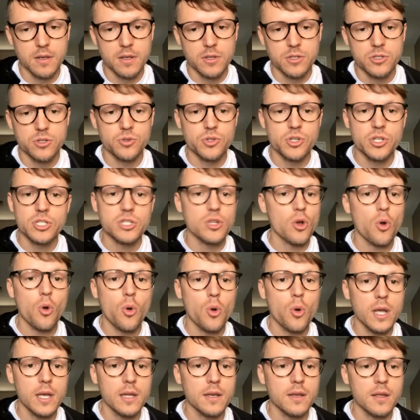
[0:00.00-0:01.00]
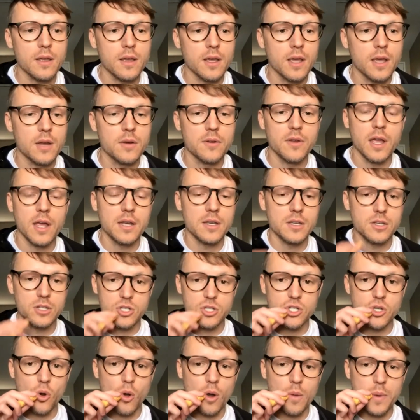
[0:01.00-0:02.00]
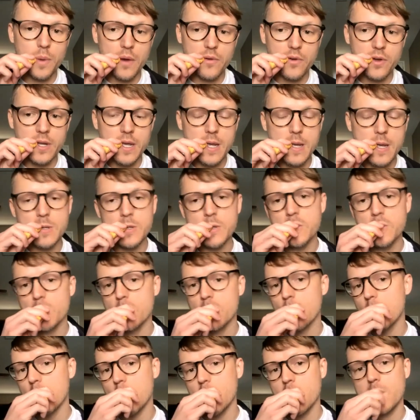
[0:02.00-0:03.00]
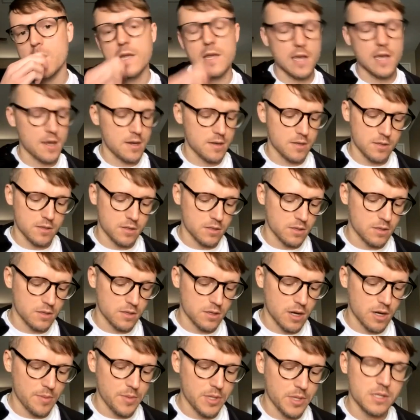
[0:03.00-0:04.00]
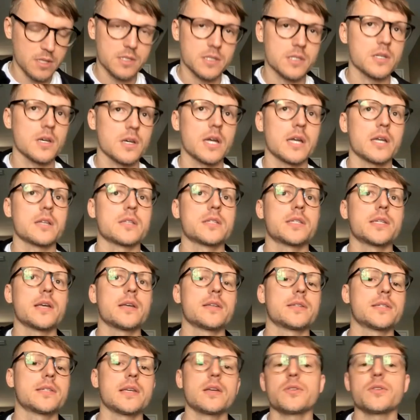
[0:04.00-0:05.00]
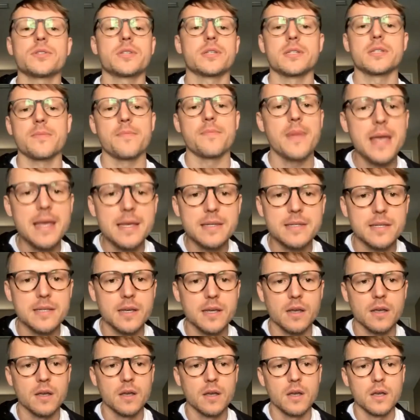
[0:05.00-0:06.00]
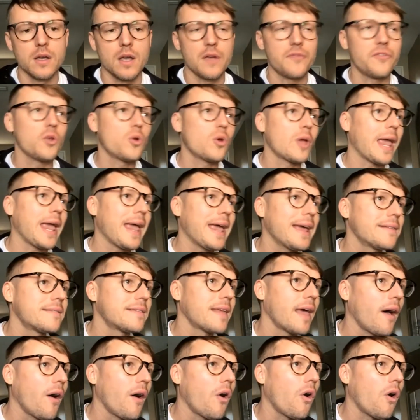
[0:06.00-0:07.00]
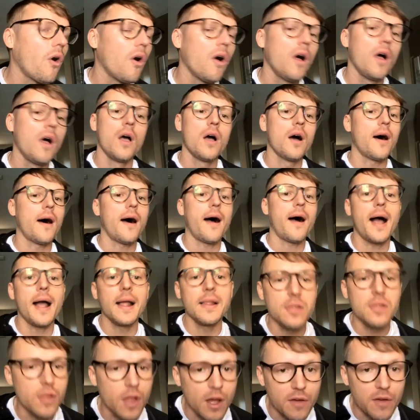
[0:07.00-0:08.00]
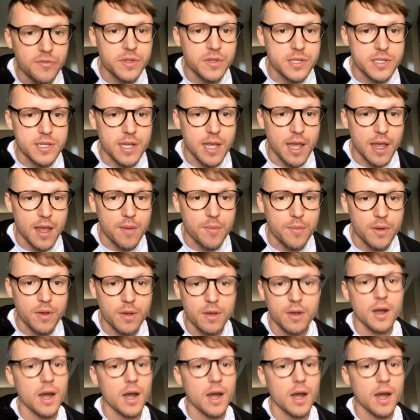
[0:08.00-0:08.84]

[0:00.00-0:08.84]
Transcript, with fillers: So just don't quit and show up every day and do the work. And I mean, this like sales is amazing. If you can't tell, I love this game.